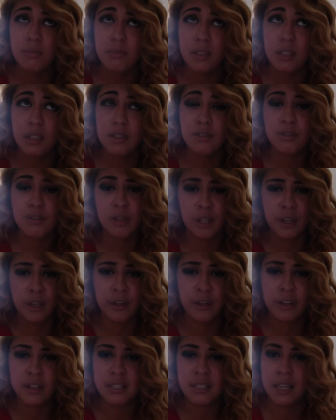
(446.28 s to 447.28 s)
to hear
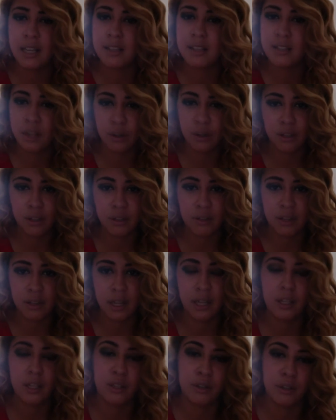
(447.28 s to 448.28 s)
your dad tell you
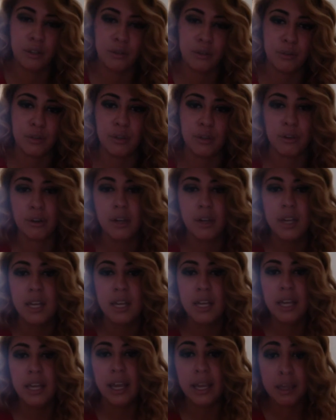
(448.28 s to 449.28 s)
that, you know, you're
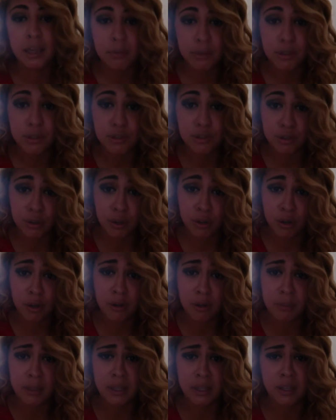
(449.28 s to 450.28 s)

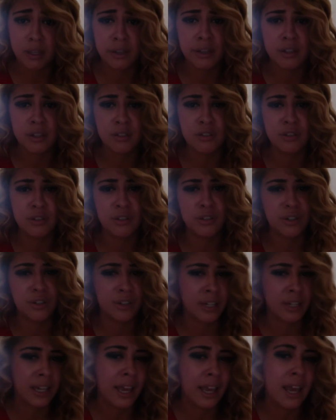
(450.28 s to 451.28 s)
immature because you're
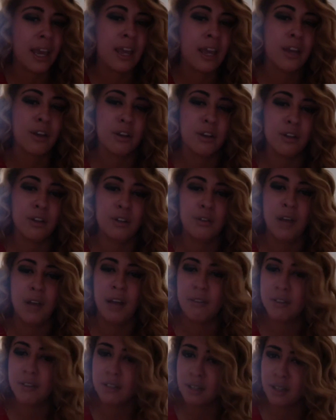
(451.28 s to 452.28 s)
gay, or you
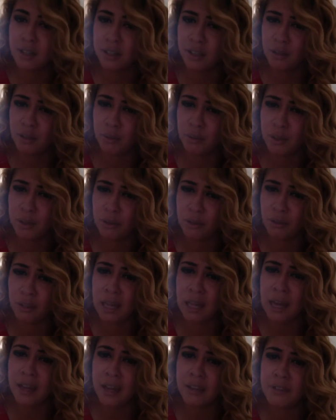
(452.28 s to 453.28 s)
haven't done anything with your
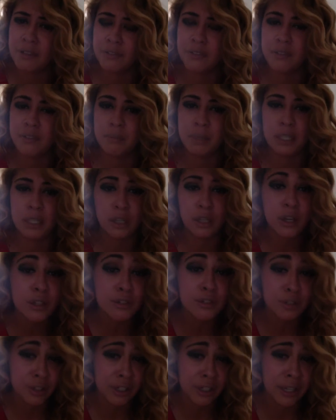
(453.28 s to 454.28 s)
life
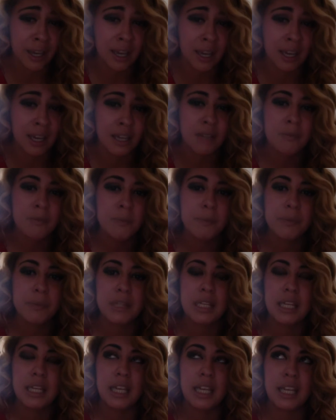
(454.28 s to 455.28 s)
because you're gay,
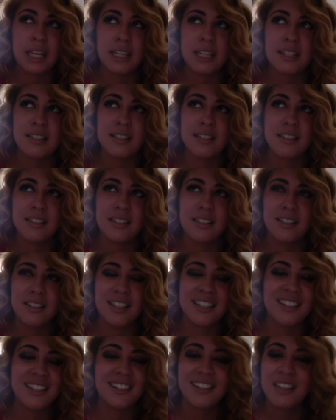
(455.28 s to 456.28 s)
is
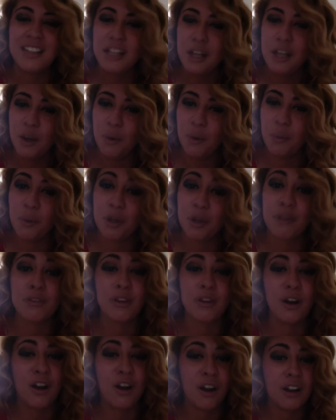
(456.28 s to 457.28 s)
one of
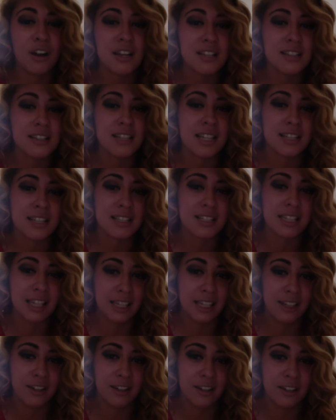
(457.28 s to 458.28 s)
the hardest things to
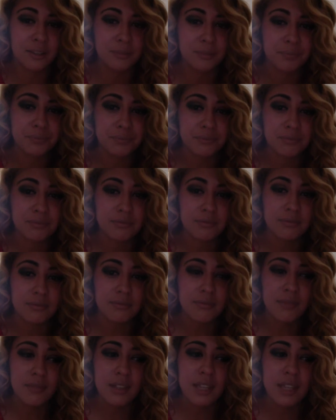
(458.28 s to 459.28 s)
hear.
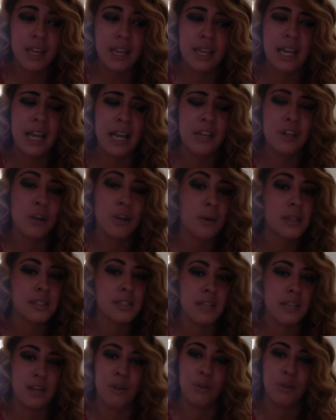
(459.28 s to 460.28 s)
And I know it's
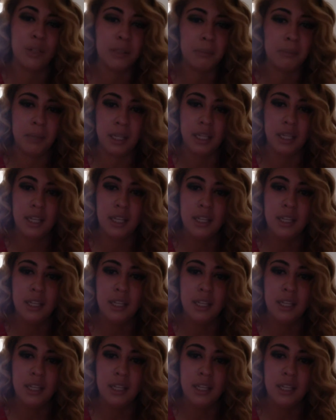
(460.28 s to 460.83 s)
not only me